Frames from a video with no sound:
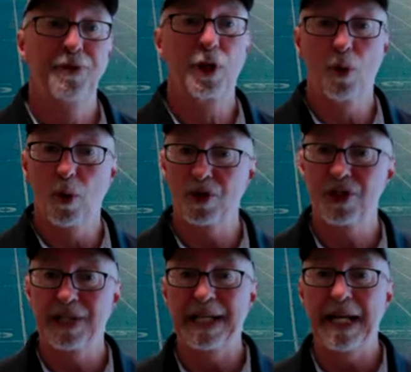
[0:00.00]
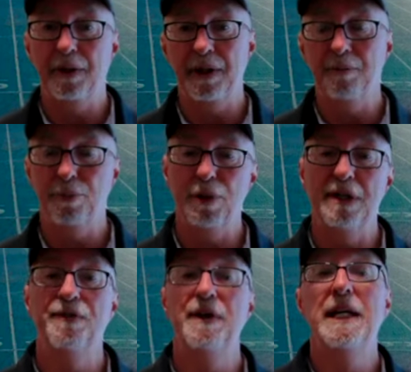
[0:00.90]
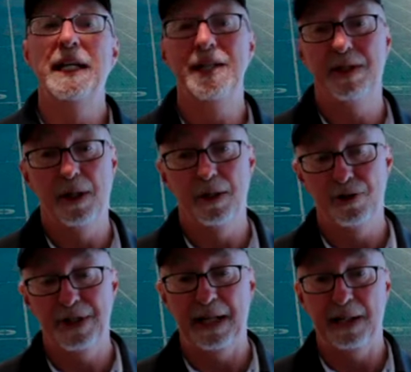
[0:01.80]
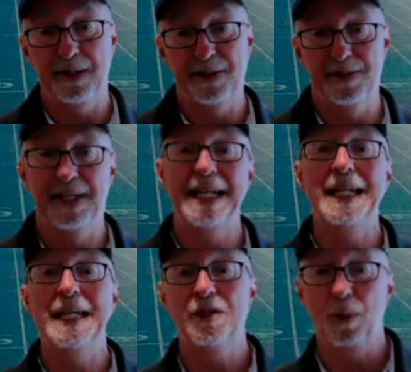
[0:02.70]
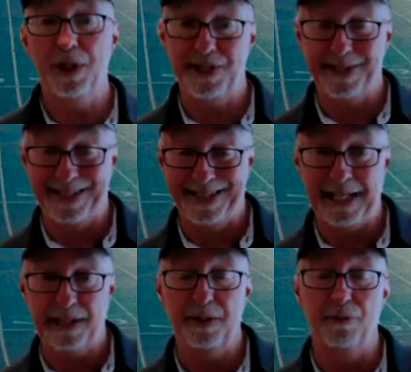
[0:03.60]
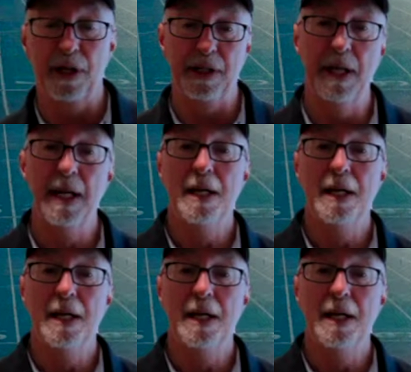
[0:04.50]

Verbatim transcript: The course is laid out in brief, easy to understand lessons, each which is concisely written